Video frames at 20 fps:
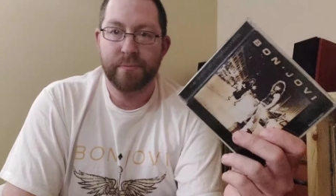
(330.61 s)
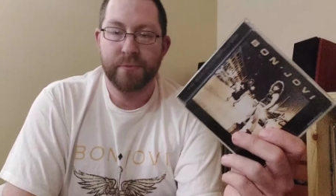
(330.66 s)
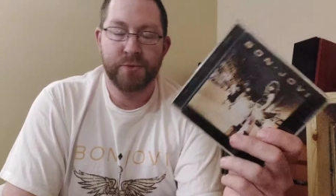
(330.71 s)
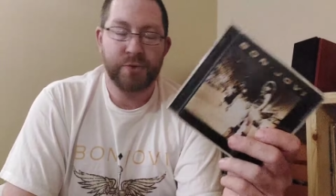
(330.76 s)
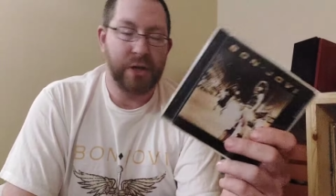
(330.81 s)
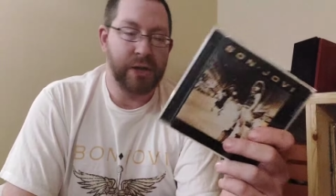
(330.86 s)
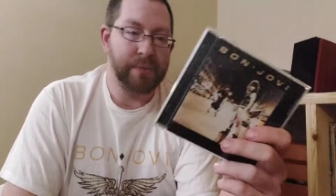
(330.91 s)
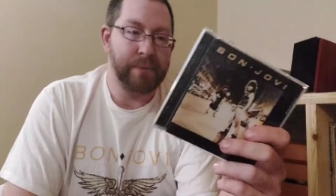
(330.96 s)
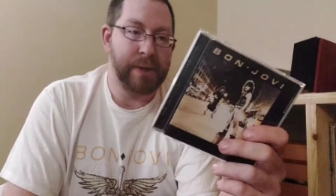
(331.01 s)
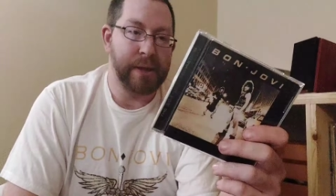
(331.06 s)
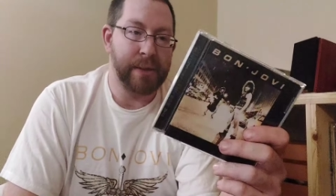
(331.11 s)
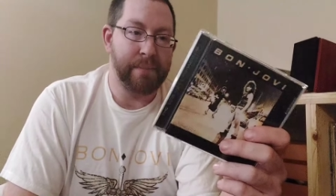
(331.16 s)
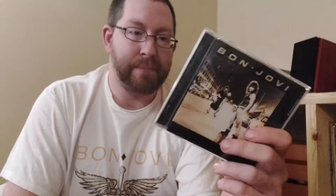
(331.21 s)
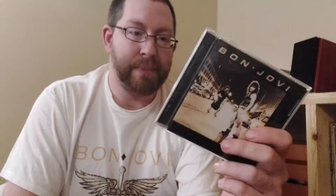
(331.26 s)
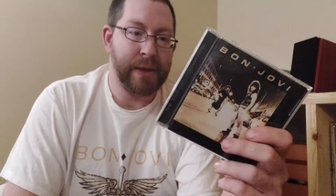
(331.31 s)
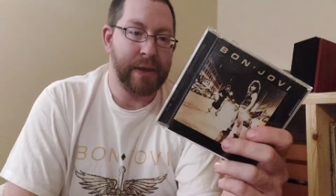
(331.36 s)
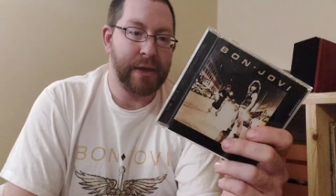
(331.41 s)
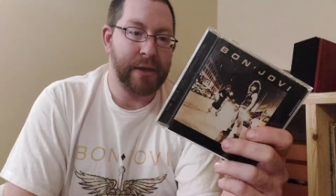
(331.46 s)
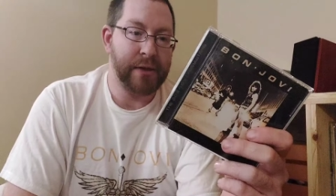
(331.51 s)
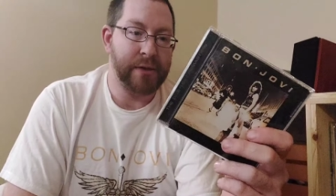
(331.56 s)
trying to make it
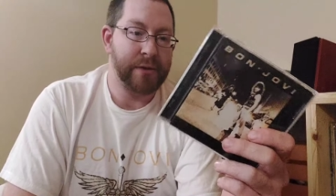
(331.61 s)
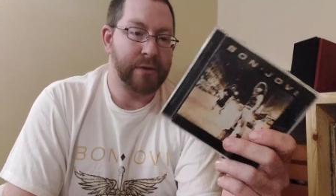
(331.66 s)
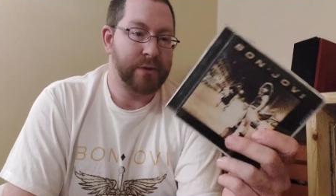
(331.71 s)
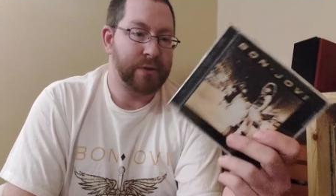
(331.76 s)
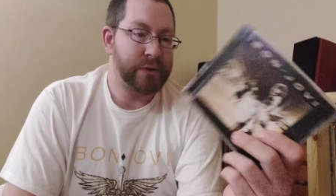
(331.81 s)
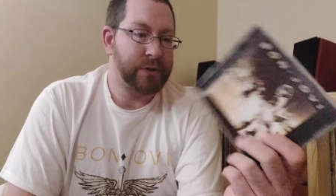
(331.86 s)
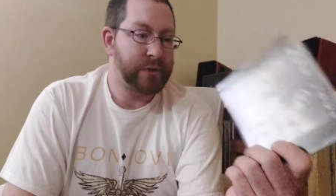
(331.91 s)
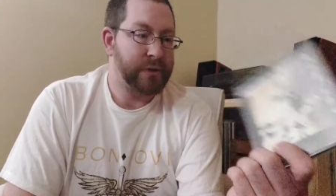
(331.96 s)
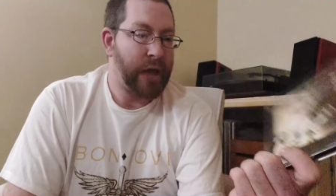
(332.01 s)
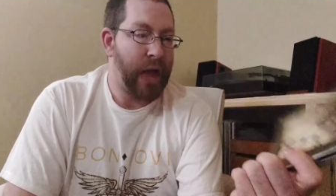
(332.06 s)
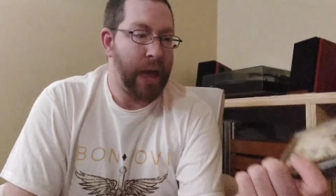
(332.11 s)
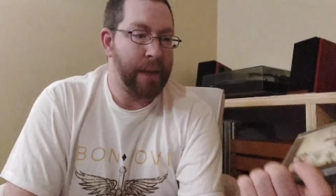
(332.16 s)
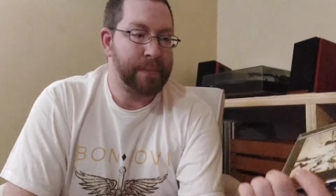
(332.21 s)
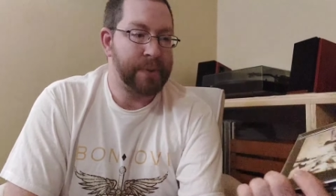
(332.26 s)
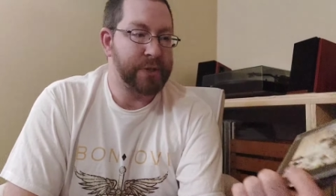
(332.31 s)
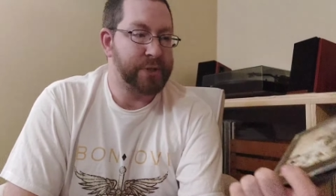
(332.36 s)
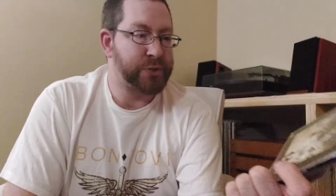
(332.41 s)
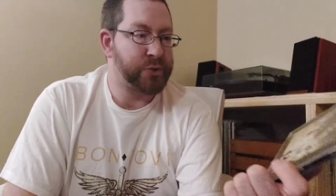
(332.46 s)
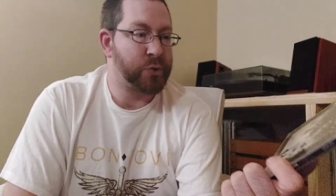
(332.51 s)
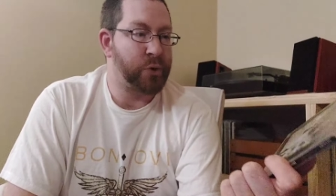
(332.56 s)
big,
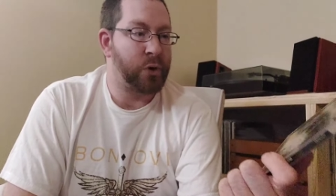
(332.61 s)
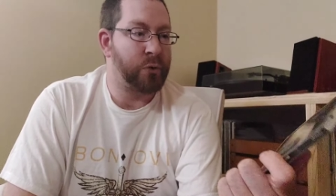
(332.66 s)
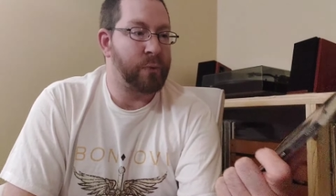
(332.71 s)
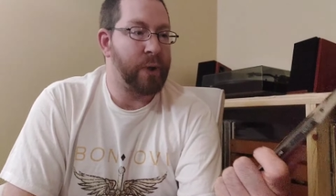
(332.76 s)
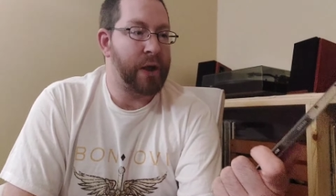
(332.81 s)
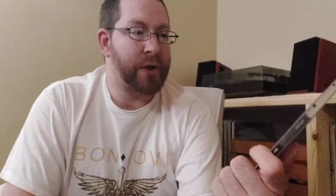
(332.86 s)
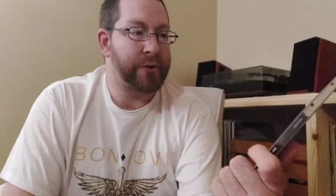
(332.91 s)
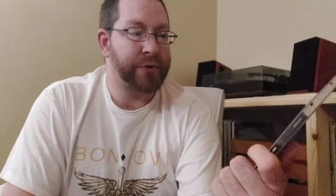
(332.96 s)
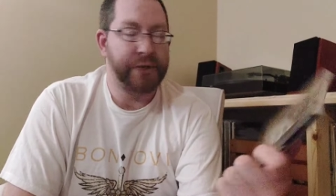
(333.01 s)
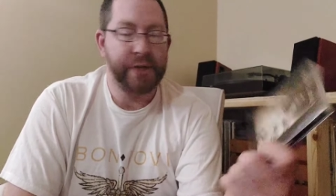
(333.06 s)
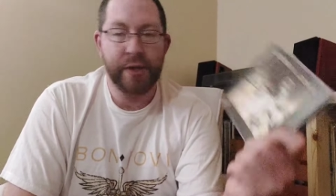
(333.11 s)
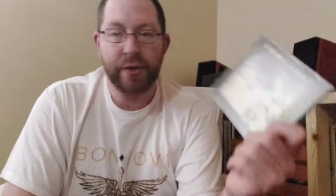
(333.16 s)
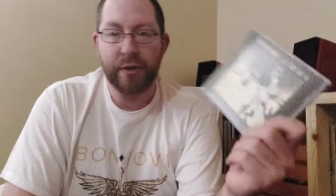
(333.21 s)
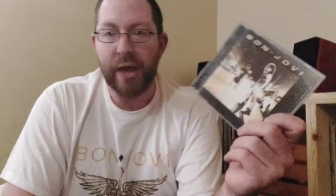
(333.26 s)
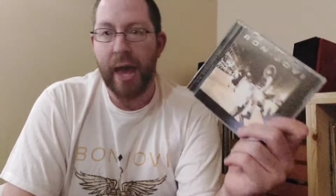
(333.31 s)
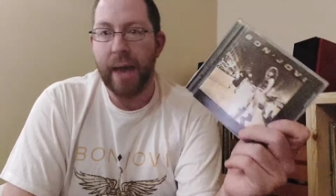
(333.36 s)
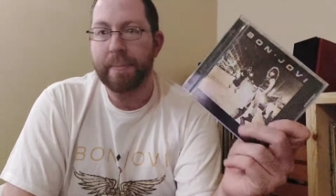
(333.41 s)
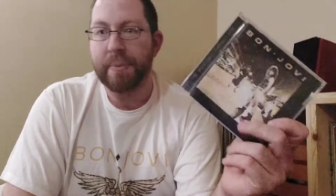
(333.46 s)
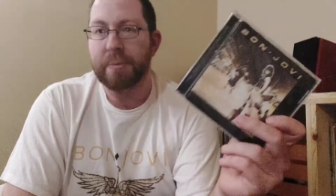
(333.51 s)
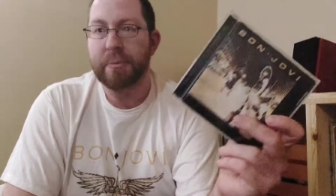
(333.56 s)
happy to score a record deal,
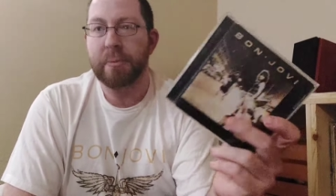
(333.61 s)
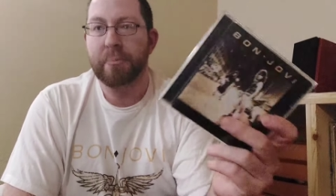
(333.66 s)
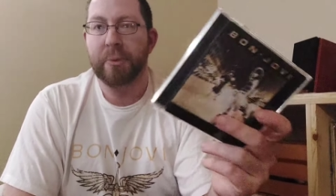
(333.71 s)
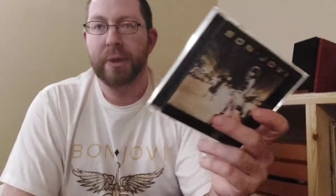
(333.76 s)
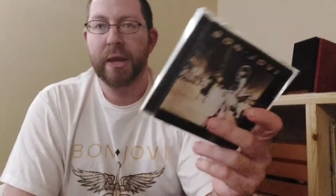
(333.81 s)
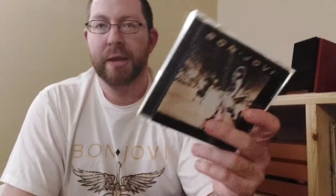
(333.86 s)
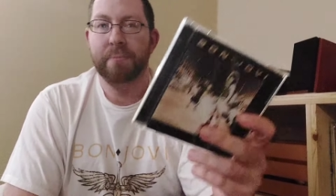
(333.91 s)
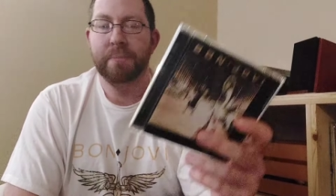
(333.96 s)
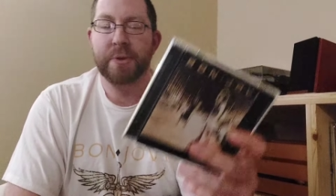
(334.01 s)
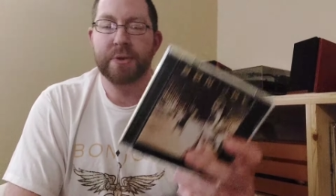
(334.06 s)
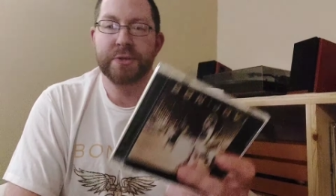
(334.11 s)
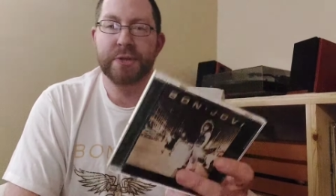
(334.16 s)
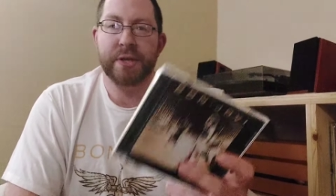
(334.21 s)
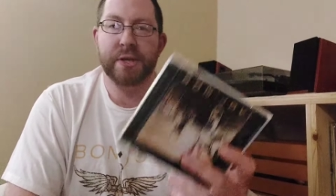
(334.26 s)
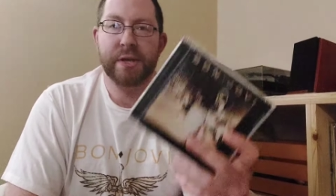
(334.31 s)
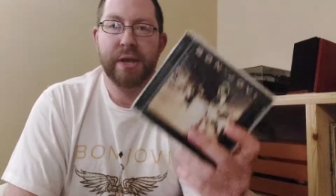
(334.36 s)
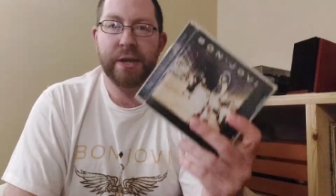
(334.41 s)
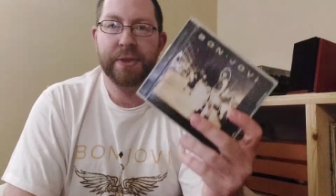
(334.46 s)
happy to be playing music.